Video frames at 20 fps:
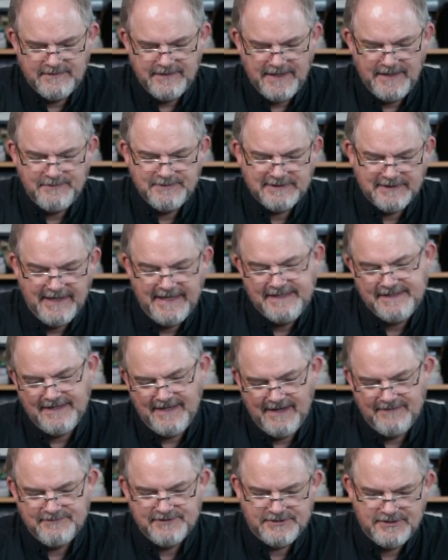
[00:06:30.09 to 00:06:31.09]
I would like to
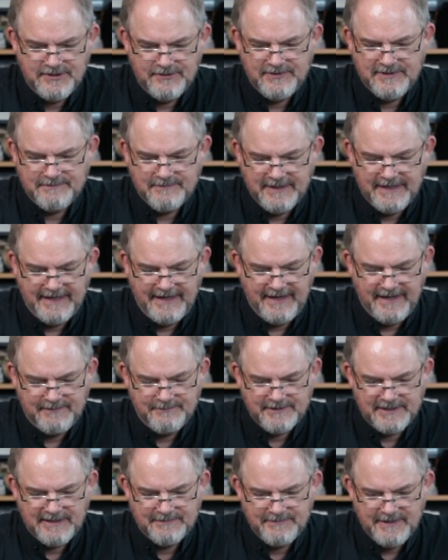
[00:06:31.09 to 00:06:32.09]
have the two in my
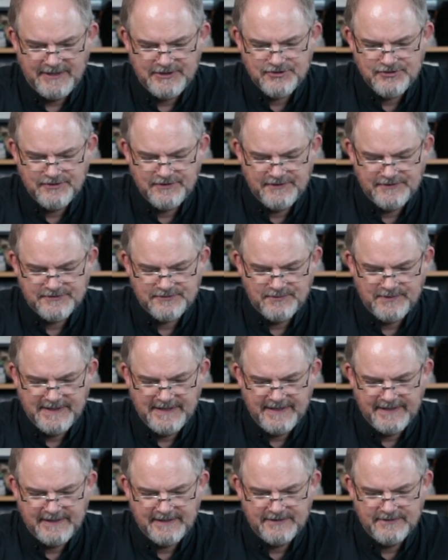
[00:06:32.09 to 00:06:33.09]
hand, but I'm not sure there's a way
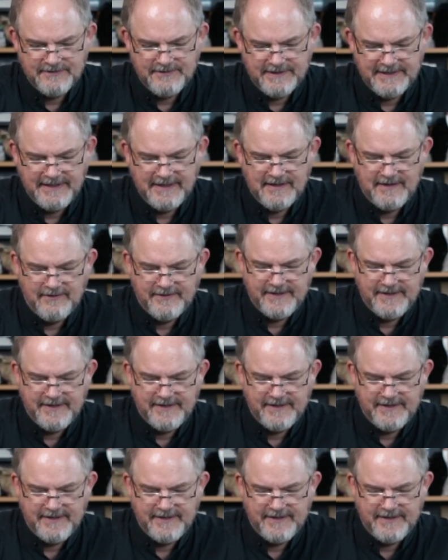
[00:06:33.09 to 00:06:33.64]
I can do it. Yeah,